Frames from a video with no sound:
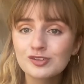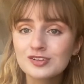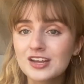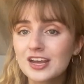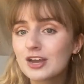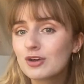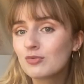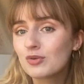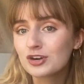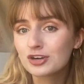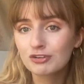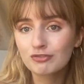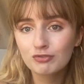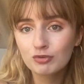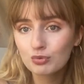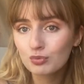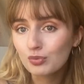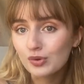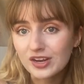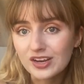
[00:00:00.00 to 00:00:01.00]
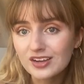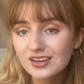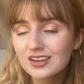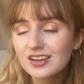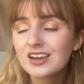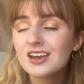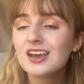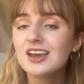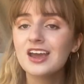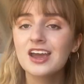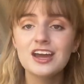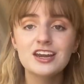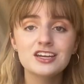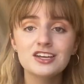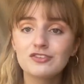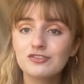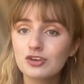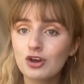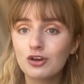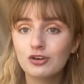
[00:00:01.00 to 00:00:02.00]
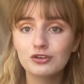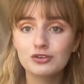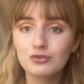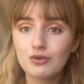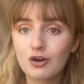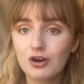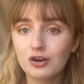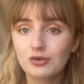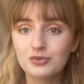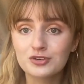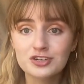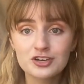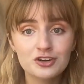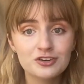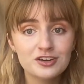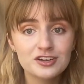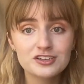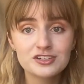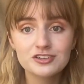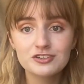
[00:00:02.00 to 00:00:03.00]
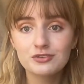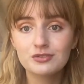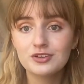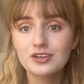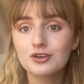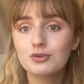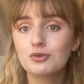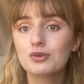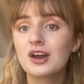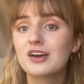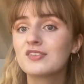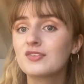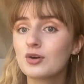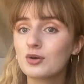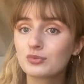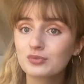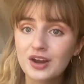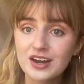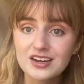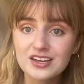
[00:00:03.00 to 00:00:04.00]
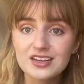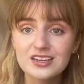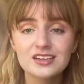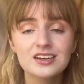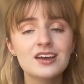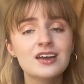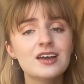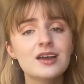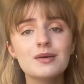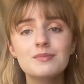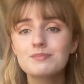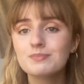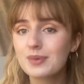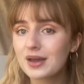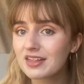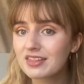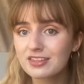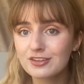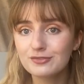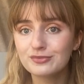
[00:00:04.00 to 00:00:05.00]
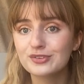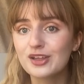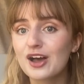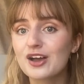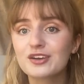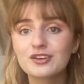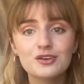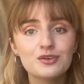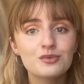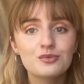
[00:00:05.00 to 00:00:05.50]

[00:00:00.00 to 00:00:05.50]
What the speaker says: day, a wonderful week. Any of y'all who are returning to uni or have already, best of luck.